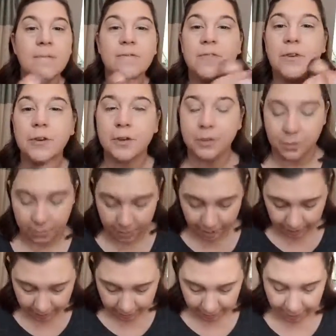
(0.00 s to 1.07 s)
for you
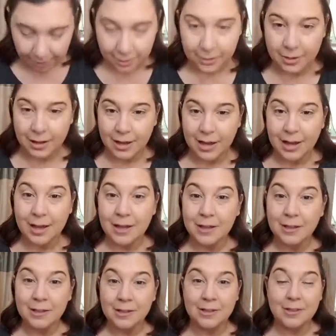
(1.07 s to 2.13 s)
younger
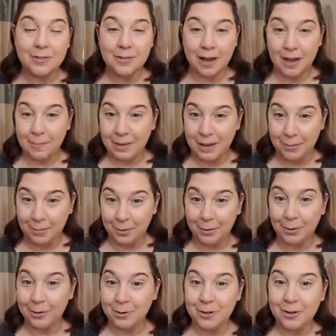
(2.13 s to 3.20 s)
people
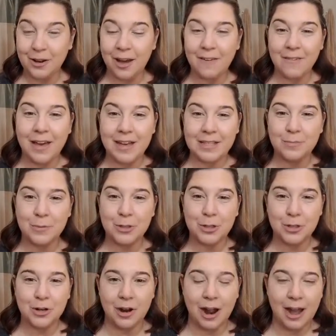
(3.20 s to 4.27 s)
who don't have as
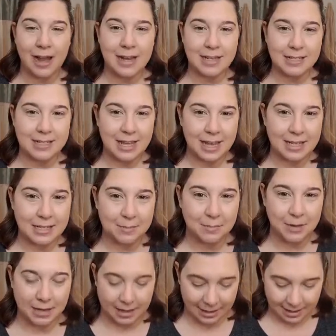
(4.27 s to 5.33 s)
mature eyes as
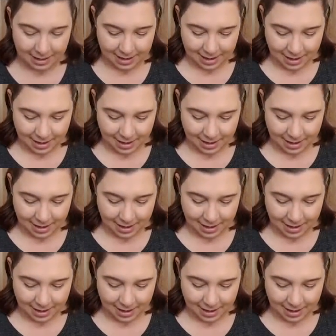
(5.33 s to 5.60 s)
me,